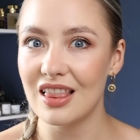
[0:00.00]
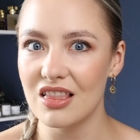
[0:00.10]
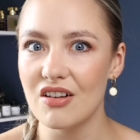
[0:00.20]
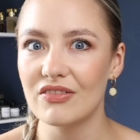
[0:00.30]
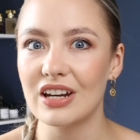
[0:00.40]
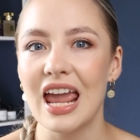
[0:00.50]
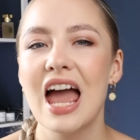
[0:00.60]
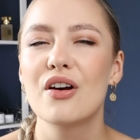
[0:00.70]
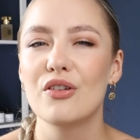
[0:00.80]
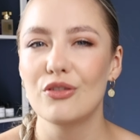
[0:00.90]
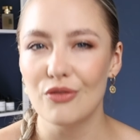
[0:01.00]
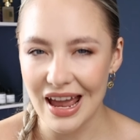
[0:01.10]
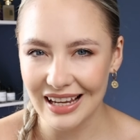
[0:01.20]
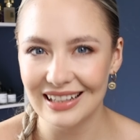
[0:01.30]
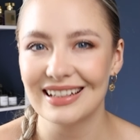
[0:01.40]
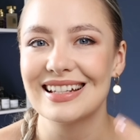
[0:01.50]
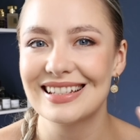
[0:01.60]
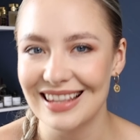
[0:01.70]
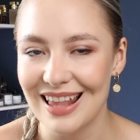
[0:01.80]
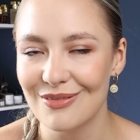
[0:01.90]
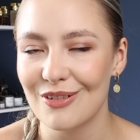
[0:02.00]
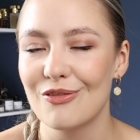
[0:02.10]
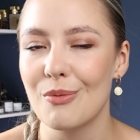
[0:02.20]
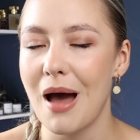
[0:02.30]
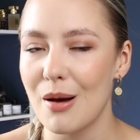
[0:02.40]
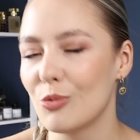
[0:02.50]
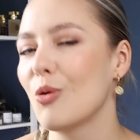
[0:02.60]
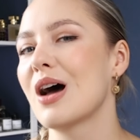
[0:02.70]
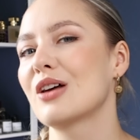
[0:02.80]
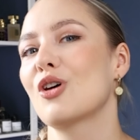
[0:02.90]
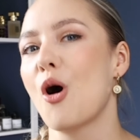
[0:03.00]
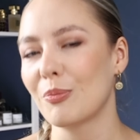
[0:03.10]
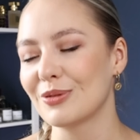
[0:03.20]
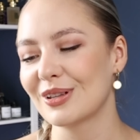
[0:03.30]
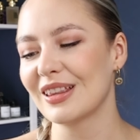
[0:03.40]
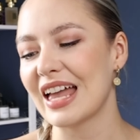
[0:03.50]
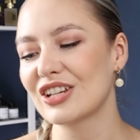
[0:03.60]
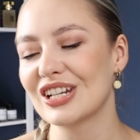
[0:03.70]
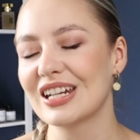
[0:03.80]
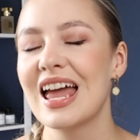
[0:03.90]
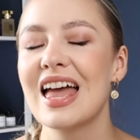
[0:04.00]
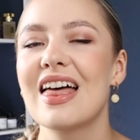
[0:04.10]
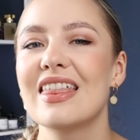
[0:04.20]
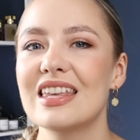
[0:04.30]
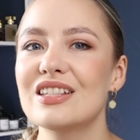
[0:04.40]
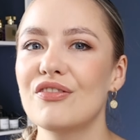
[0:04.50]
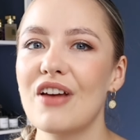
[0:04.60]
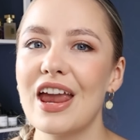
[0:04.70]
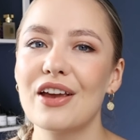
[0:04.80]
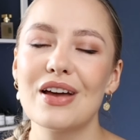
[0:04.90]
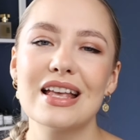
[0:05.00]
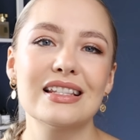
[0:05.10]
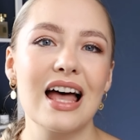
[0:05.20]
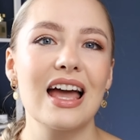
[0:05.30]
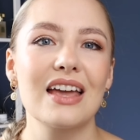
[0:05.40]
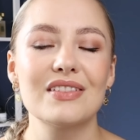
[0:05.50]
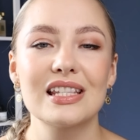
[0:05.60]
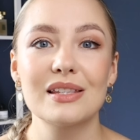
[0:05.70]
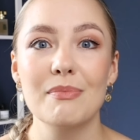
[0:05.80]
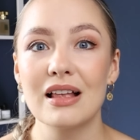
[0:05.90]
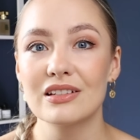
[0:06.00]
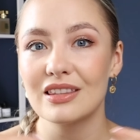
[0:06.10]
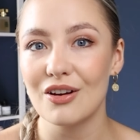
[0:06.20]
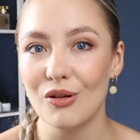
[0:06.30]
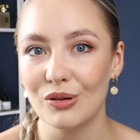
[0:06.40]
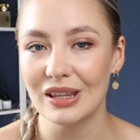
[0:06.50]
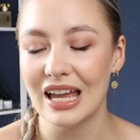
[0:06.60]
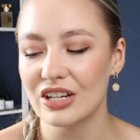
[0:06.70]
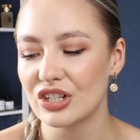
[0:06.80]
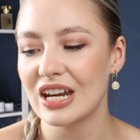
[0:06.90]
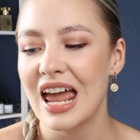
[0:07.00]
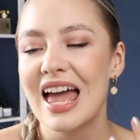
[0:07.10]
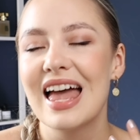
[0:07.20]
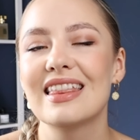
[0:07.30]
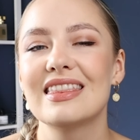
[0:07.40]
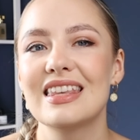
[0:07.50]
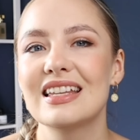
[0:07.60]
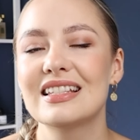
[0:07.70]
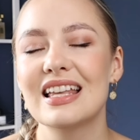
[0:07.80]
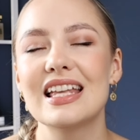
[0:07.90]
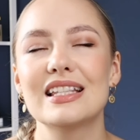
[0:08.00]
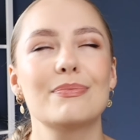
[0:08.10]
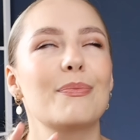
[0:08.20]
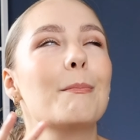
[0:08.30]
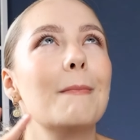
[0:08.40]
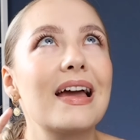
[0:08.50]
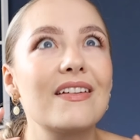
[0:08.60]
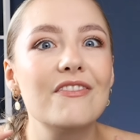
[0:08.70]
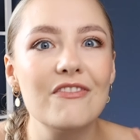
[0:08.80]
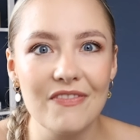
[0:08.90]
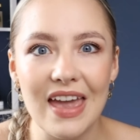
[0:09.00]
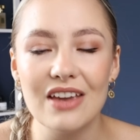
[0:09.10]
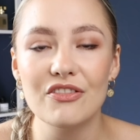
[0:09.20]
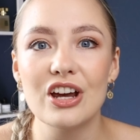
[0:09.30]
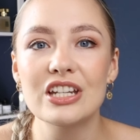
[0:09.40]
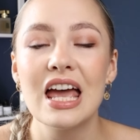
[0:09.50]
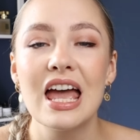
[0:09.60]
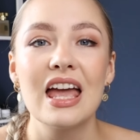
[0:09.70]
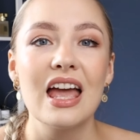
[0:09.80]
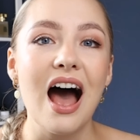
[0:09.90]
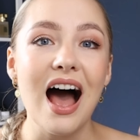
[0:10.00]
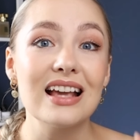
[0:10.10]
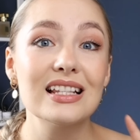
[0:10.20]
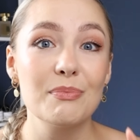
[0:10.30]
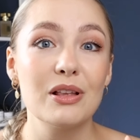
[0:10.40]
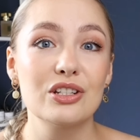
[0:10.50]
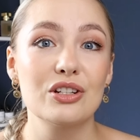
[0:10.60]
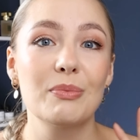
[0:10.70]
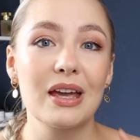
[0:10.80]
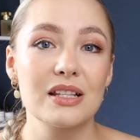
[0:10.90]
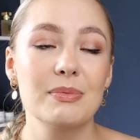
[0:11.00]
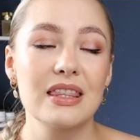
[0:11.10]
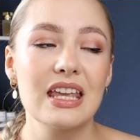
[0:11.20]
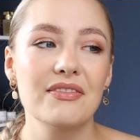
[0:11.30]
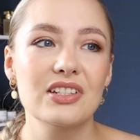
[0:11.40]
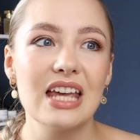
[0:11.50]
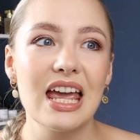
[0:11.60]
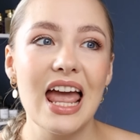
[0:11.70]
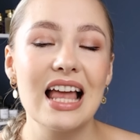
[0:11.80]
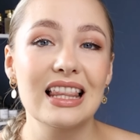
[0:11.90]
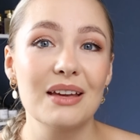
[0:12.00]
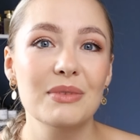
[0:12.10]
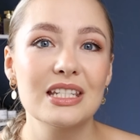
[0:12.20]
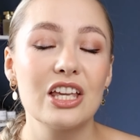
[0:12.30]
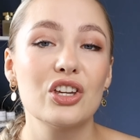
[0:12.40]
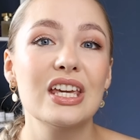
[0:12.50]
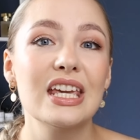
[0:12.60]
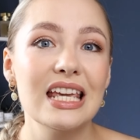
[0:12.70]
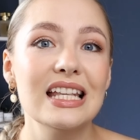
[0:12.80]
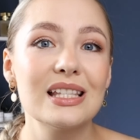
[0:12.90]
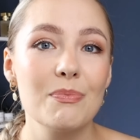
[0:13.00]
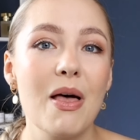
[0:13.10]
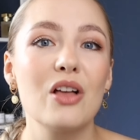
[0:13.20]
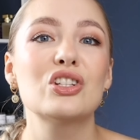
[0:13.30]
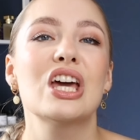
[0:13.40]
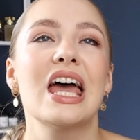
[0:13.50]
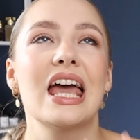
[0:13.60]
lovely Reckless Leather from Amouage Opus collection. This fragrance, I have smelled the whole collection, and this is my favorite. I smelled it on my husband the other day, and let me tell you, he smelled